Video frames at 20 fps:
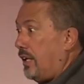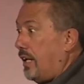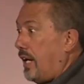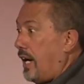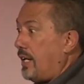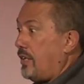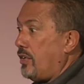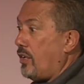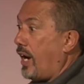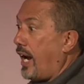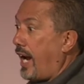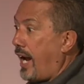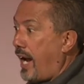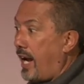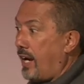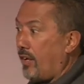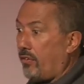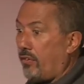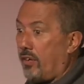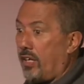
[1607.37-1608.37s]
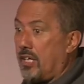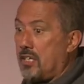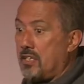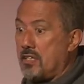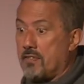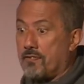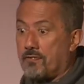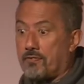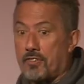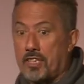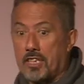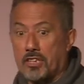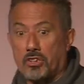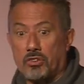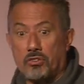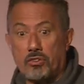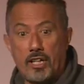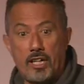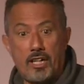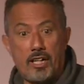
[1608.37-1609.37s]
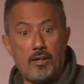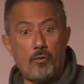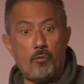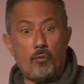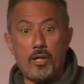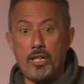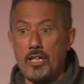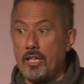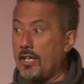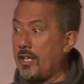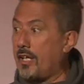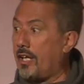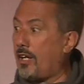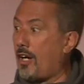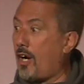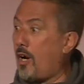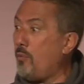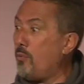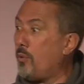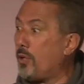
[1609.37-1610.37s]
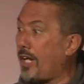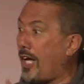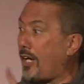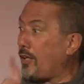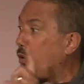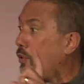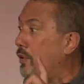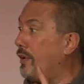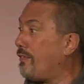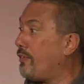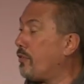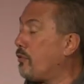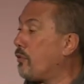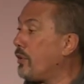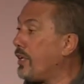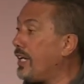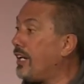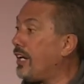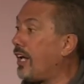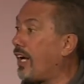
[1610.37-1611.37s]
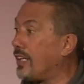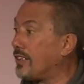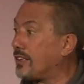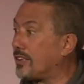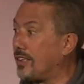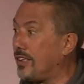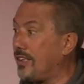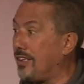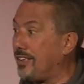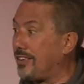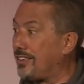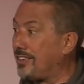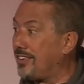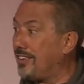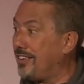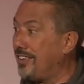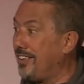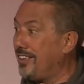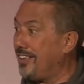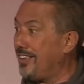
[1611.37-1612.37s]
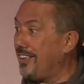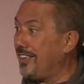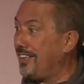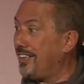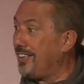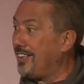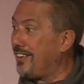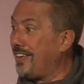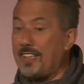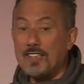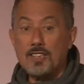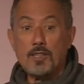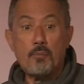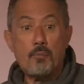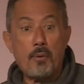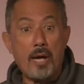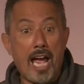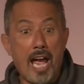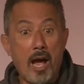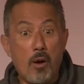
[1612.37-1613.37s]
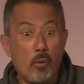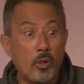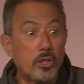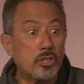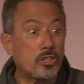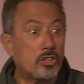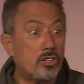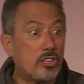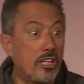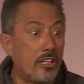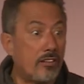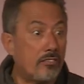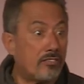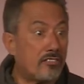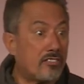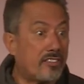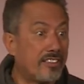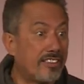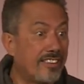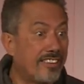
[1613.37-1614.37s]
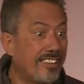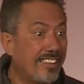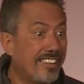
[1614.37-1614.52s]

And you're angry and you're frustrated, and when you get home, without you even realizing it, there's a power shift.